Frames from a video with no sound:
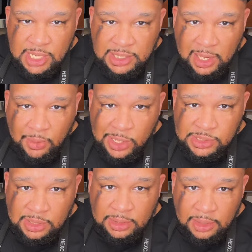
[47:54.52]
Appreciate that
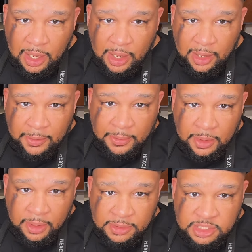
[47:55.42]
question, uh,
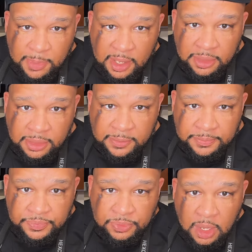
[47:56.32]
Smith.
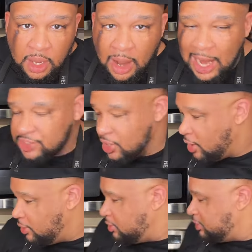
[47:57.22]
All right,
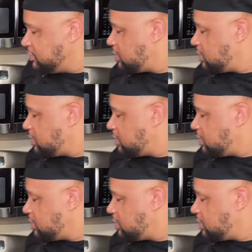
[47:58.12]
y'all.